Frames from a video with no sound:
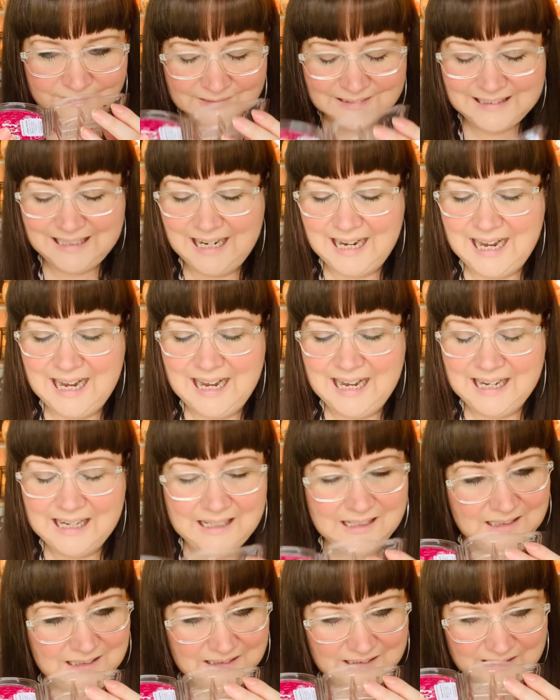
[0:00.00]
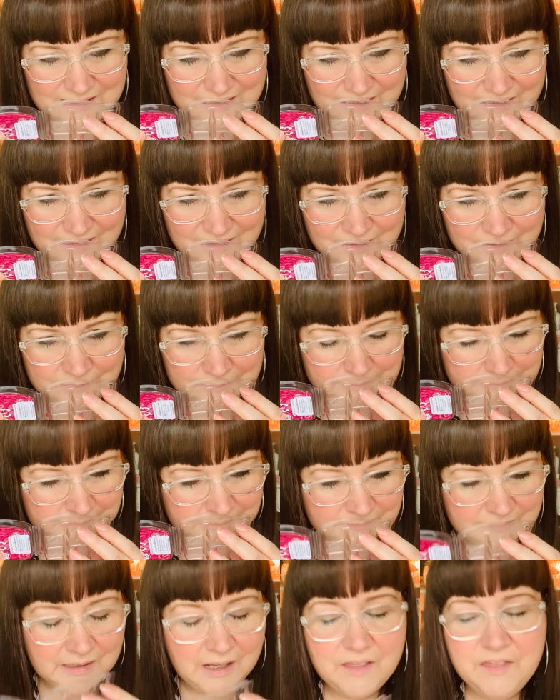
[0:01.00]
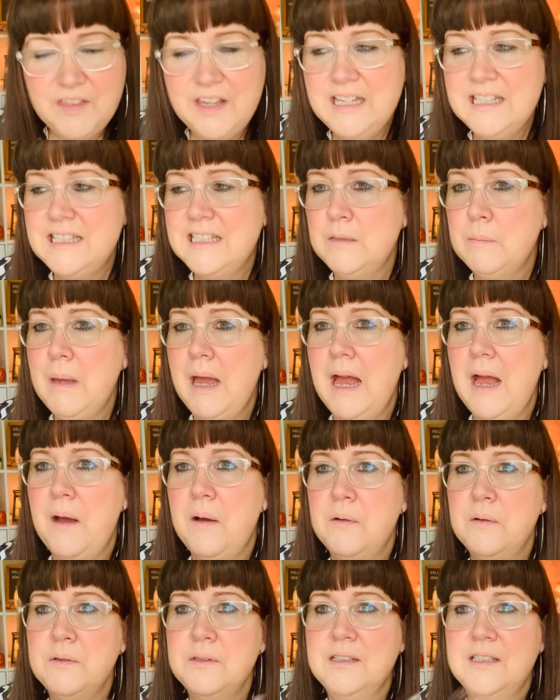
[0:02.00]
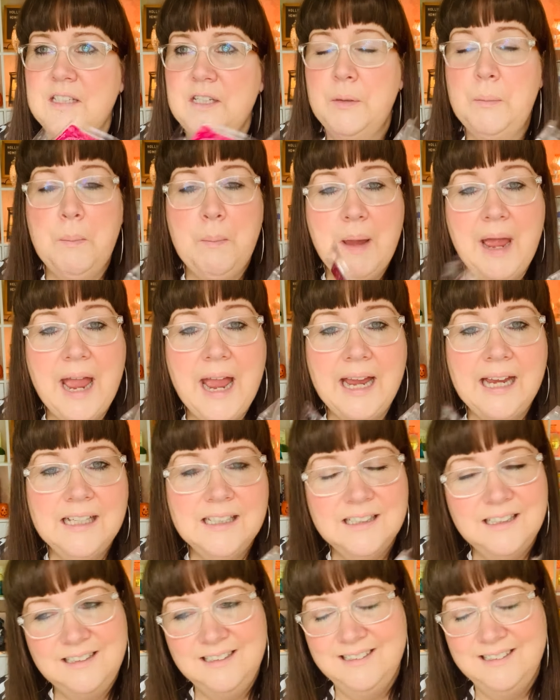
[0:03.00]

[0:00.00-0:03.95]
Yeah, this smells to me